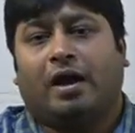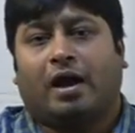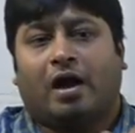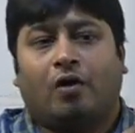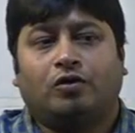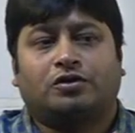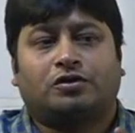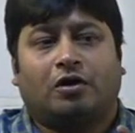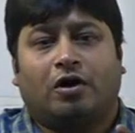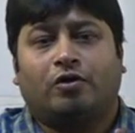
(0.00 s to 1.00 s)

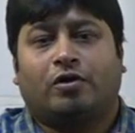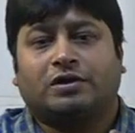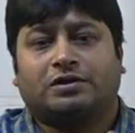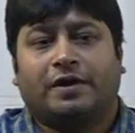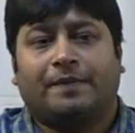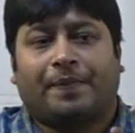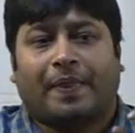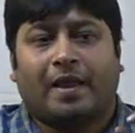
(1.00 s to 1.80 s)
accounts, or you can say